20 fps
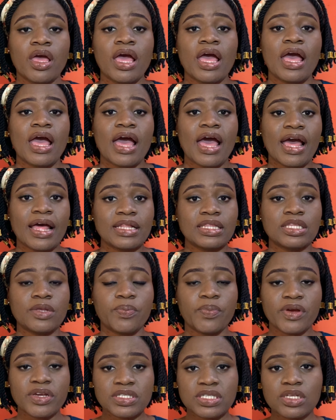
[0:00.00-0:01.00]
And the
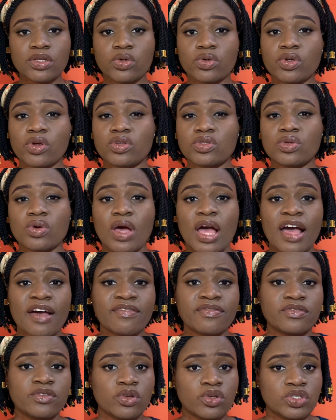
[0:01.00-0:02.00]
person could also have
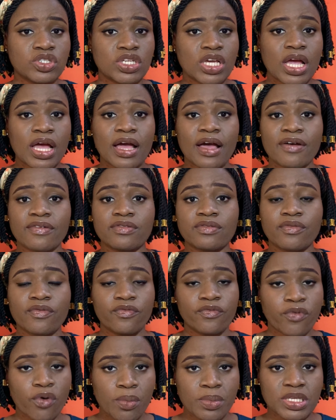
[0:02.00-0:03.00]
nausea and
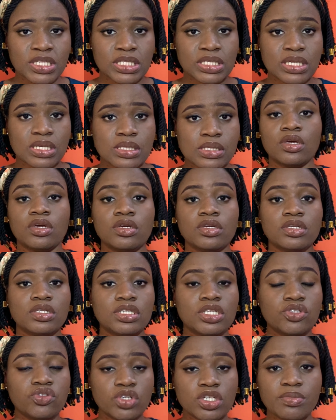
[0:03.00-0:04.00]
vomiting. The
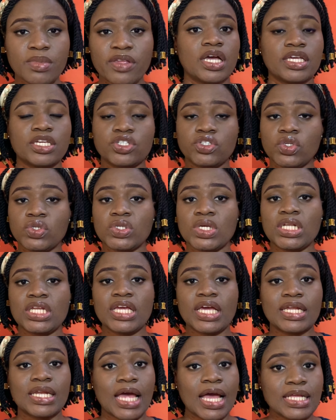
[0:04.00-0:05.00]
treatment is usually
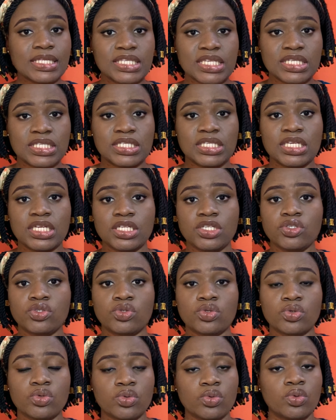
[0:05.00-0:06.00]
an antacid
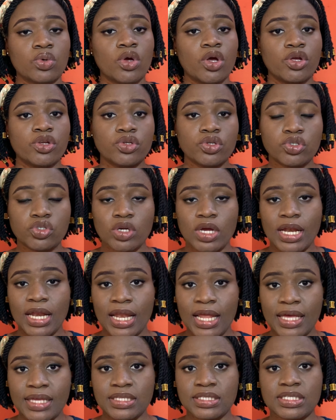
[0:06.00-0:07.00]
to
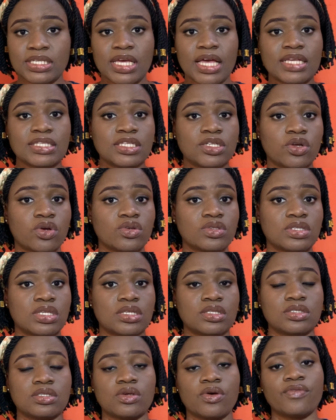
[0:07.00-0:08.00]
neutralize the acid
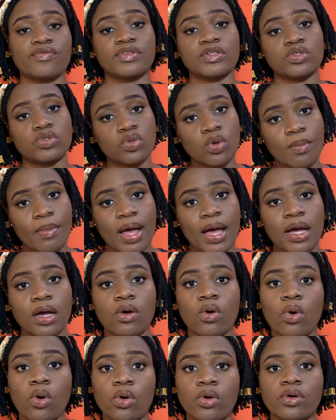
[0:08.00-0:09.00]
content of the stomach,
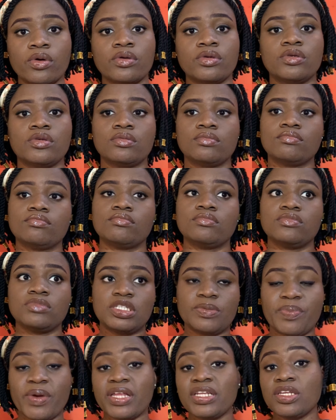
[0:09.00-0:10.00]
or
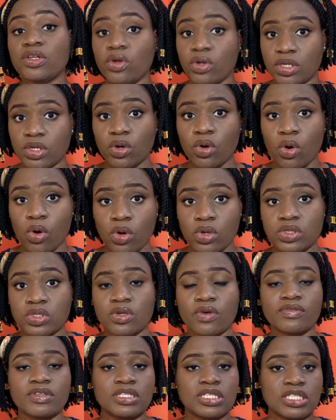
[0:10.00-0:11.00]
depending on the cause of
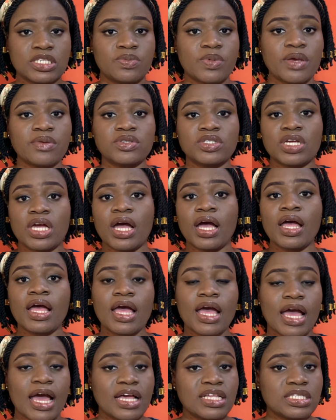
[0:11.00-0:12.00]
the dyspepsia,
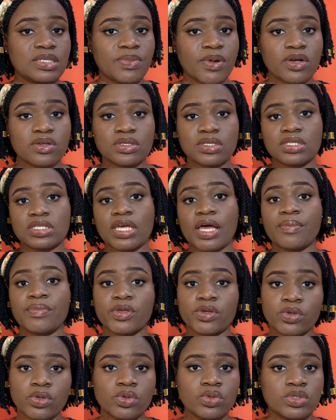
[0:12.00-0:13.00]
antibiotics can be
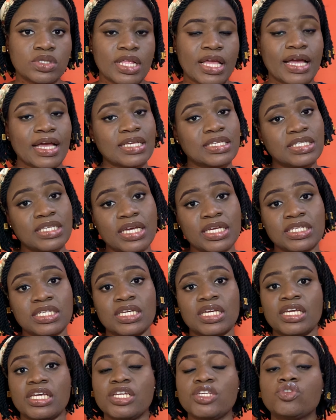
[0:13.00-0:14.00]
used. Like I said,
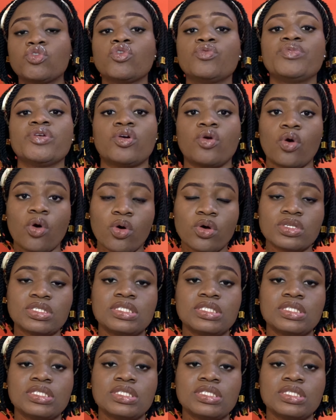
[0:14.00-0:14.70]
it could be caused